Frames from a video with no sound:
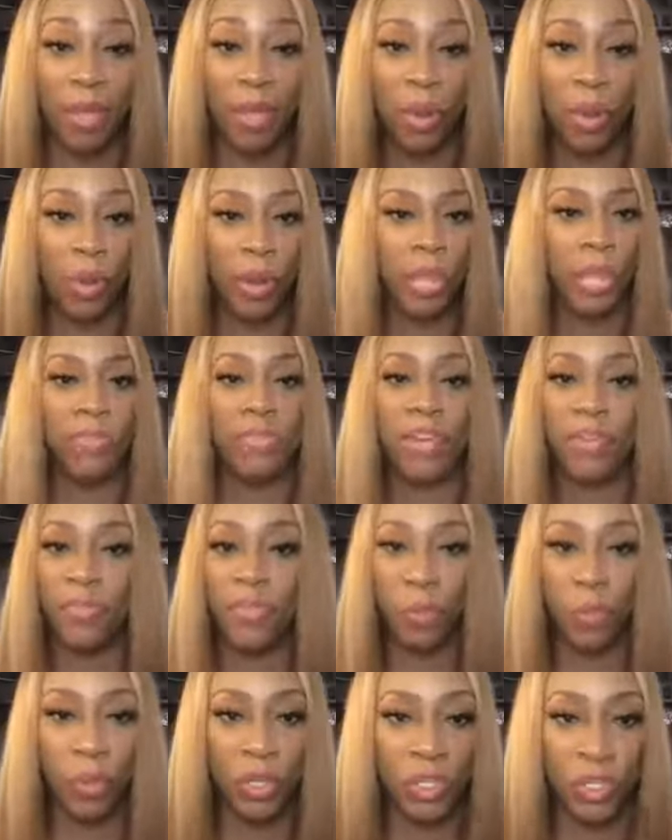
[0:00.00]
or even if
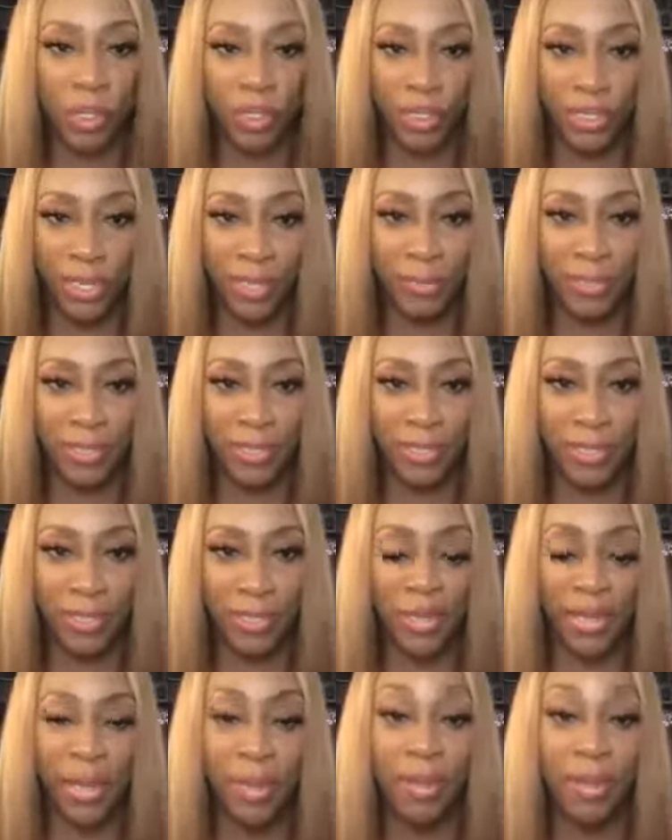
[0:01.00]
it was your stimulus money.